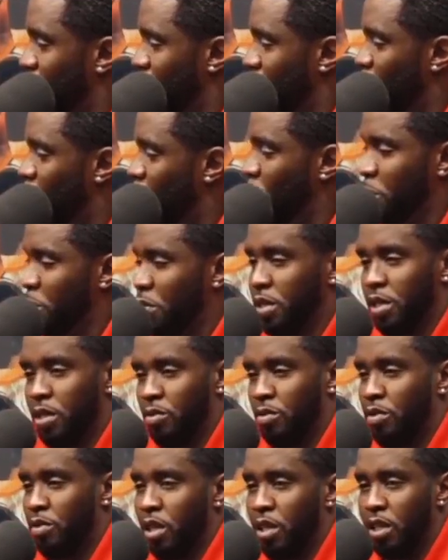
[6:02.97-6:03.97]
helping to
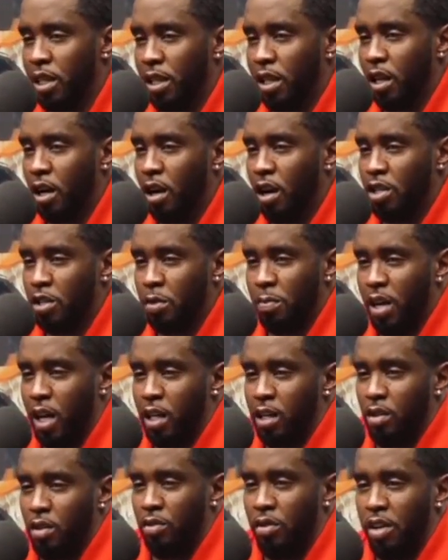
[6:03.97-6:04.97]
really launch my
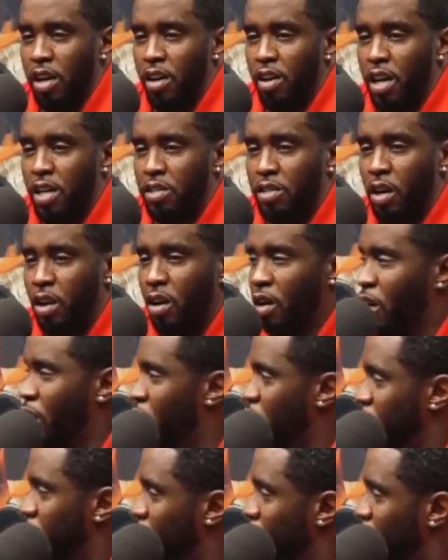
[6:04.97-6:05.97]
career as an
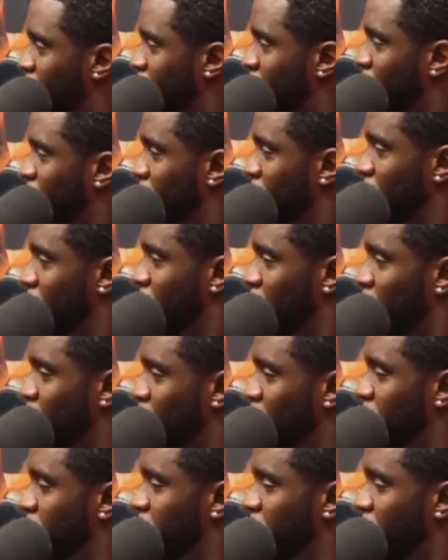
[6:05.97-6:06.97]
artist, and you know,
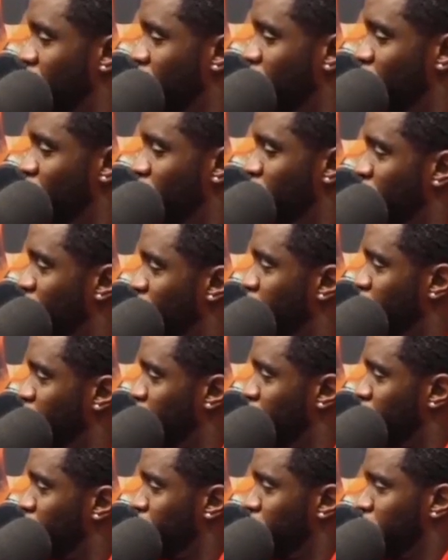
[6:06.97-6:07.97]
was there with me
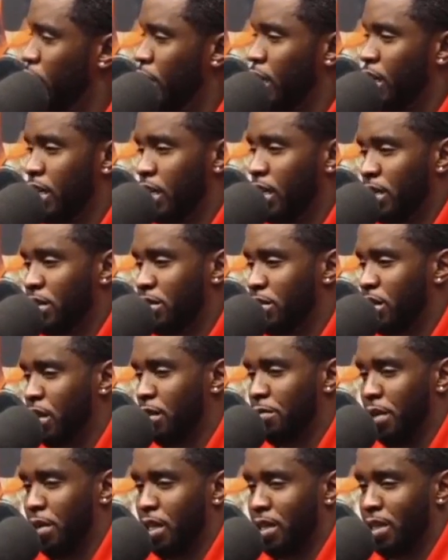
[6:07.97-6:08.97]
from the beginning and
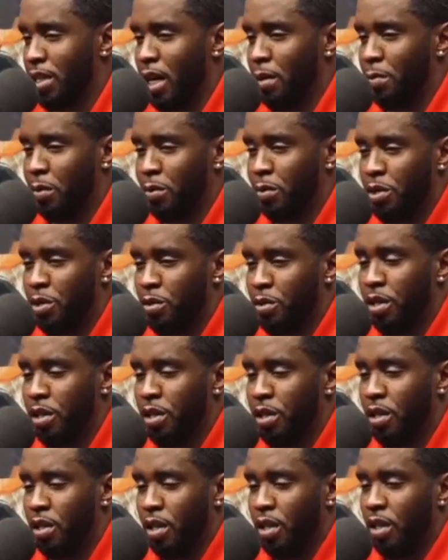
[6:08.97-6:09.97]
stuff like that. But when
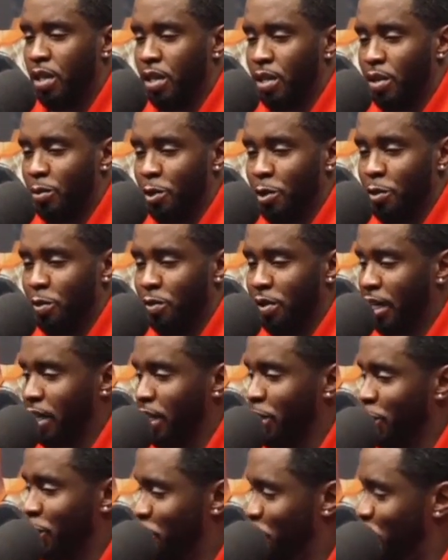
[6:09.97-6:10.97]
you're like
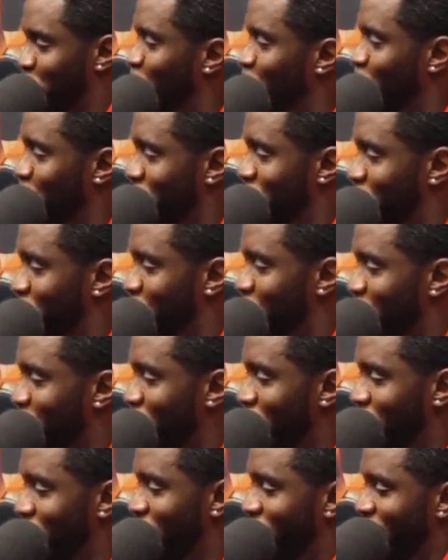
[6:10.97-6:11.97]
in a group with
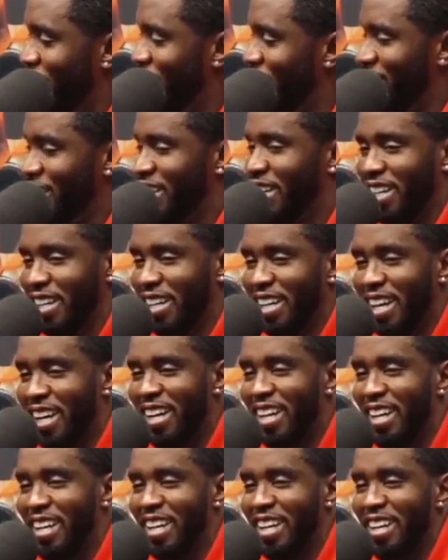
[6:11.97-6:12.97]
somebody, you
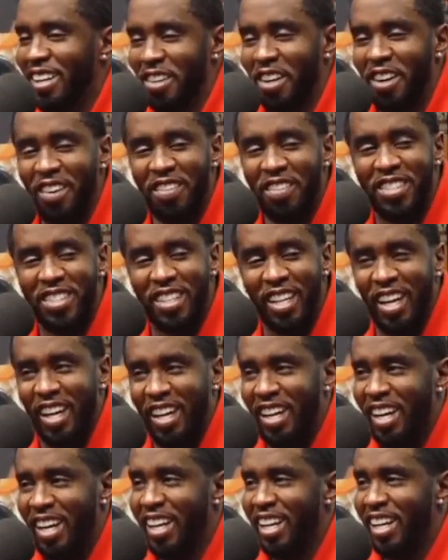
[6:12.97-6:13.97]
know what I'm saying?